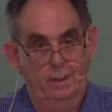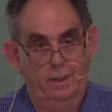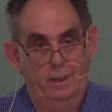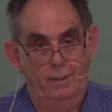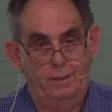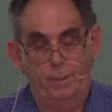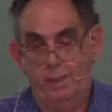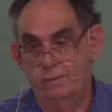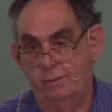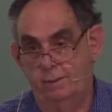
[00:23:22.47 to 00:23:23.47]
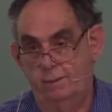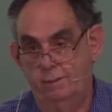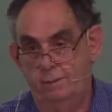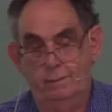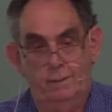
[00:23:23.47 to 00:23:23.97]
It depends on
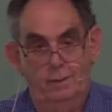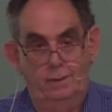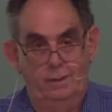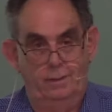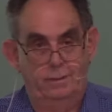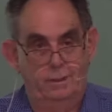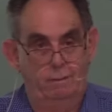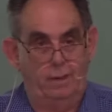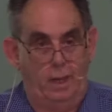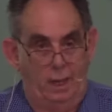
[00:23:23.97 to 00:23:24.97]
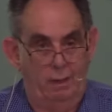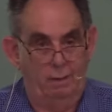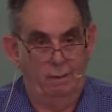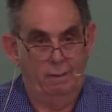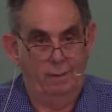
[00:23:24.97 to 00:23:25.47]
who is looking,
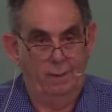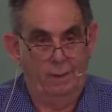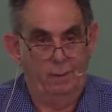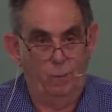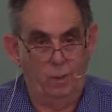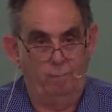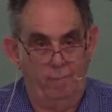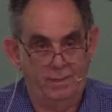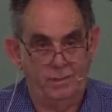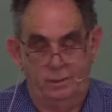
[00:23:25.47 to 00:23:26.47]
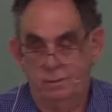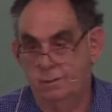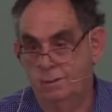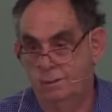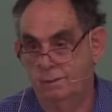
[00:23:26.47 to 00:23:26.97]
what message
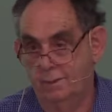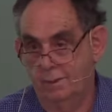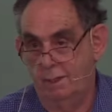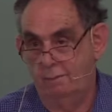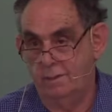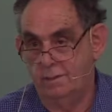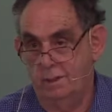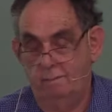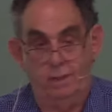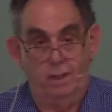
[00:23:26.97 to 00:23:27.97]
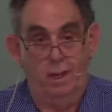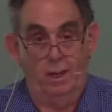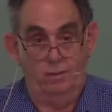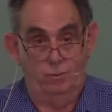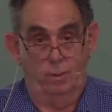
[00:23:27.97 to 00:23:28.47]
that they're receiving
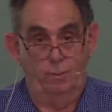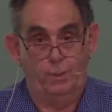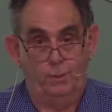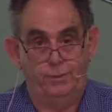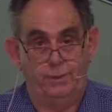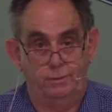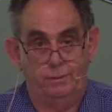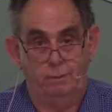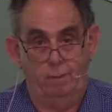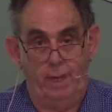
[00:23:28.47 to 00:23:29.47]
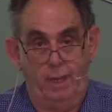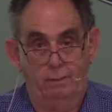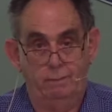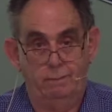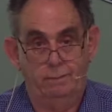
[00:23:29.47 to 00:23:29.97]
is what Paul's concerned about.
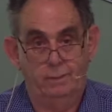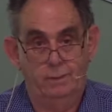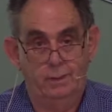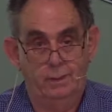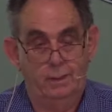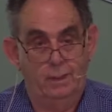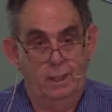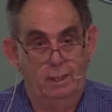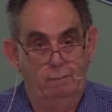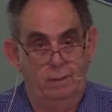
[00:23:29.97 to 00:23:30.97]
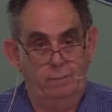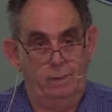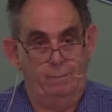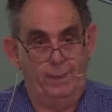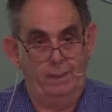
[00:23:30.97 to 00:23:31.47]
What
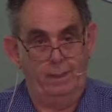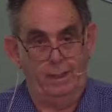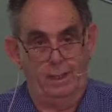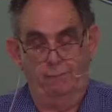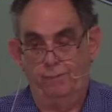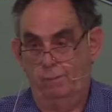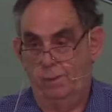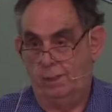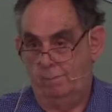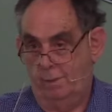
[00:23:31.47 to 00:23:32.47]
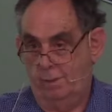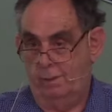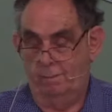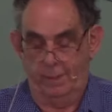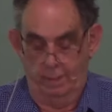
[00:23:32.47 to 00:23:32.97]
might be okay for one might
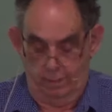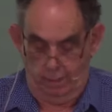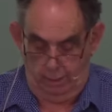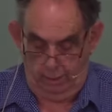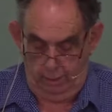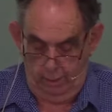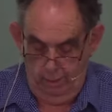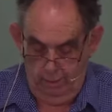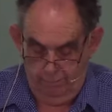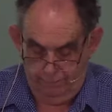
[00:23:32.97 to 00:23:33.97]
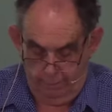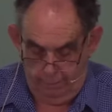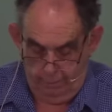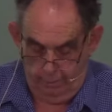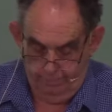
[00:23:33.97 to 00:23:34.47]
not be okay for another.